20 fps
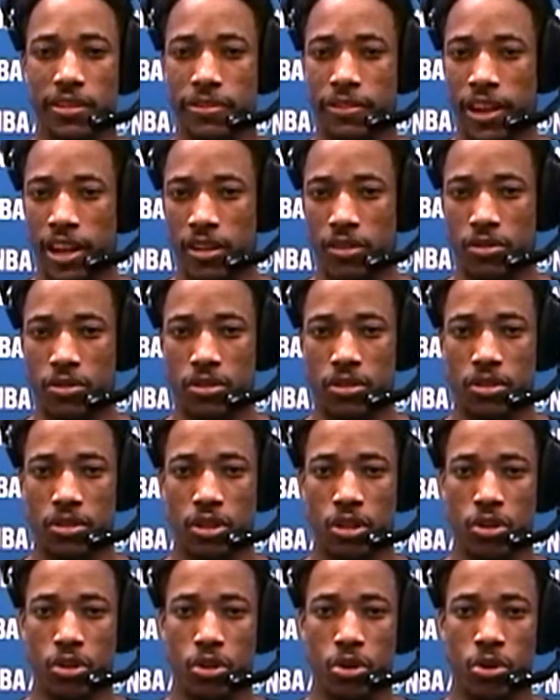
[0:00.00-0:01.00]
finals, you
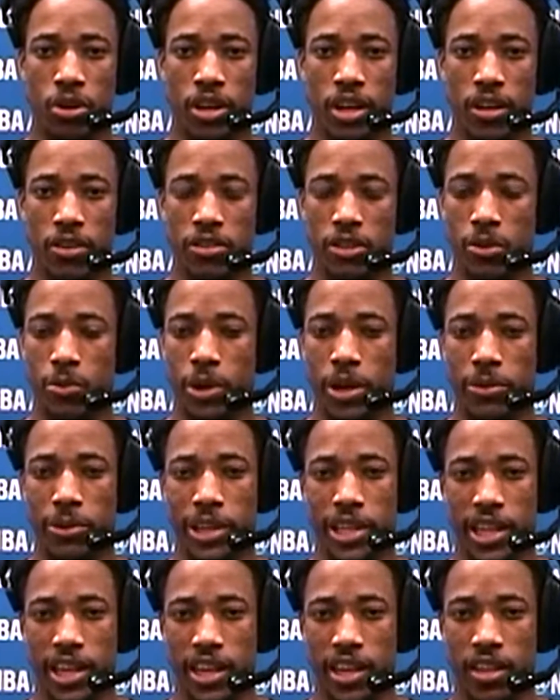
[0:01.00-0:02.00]
know, going out the way we
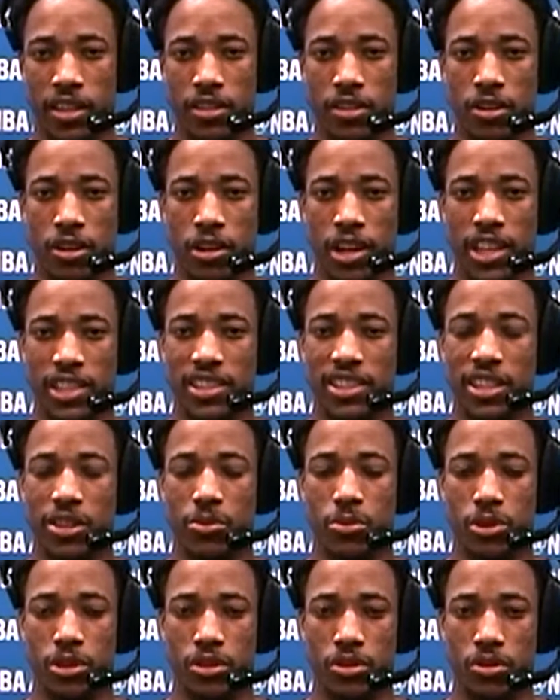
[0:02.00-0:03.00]
did, you know, that
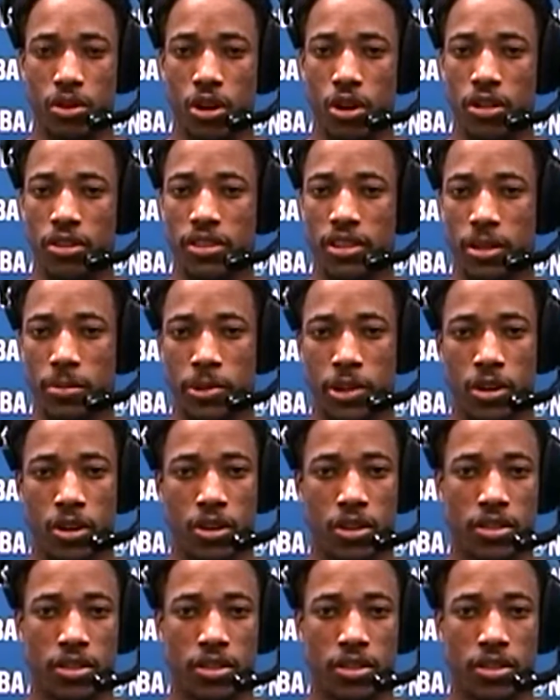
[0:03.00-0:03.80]
stick with you all summer,